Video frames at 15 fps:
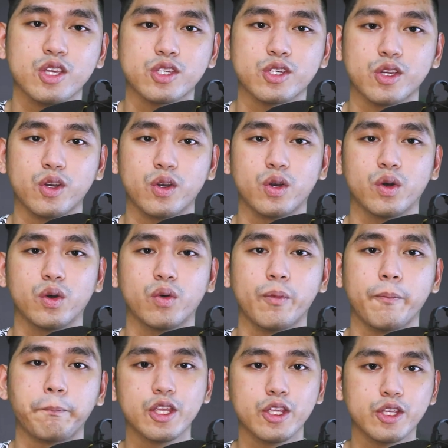
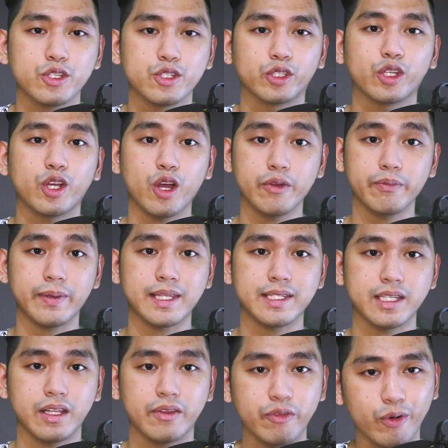So so to
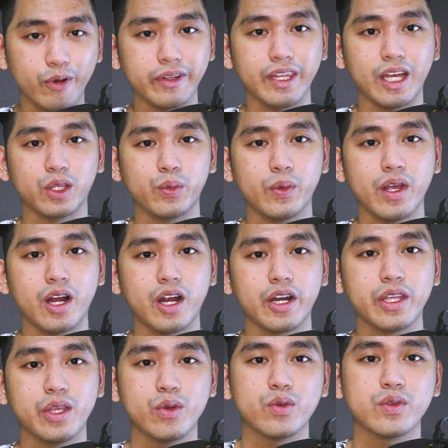compensate for that, we
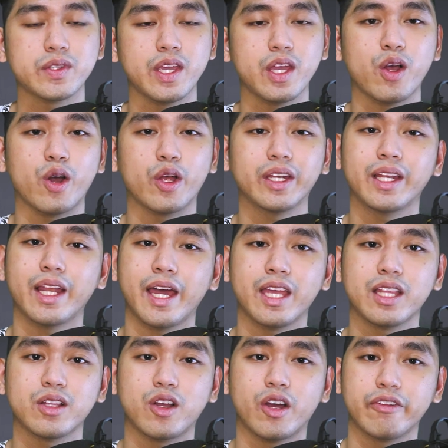are using
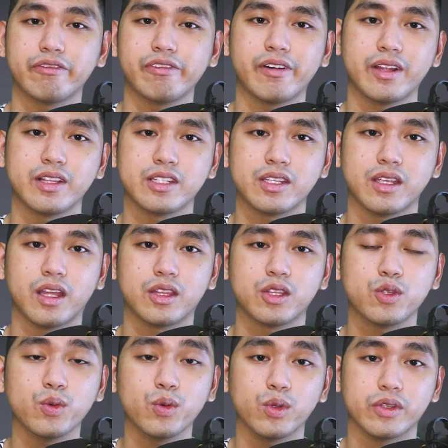online conference uh,
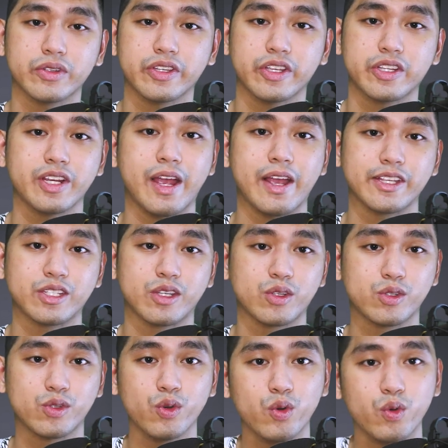tools such as
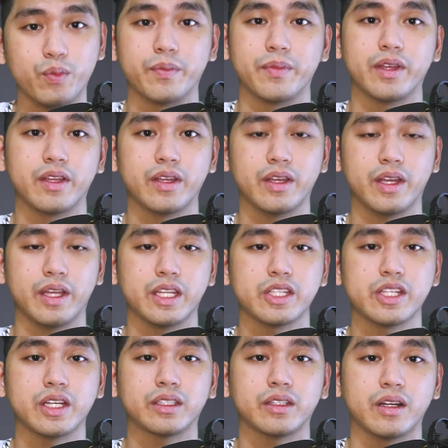Zoom,
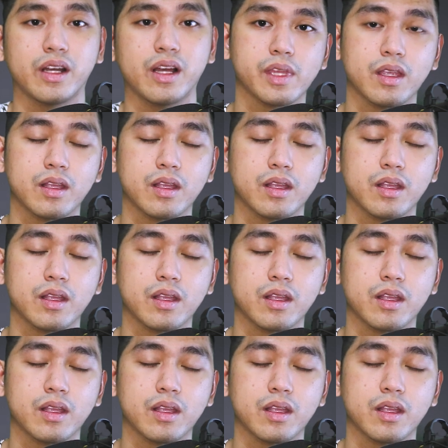etc.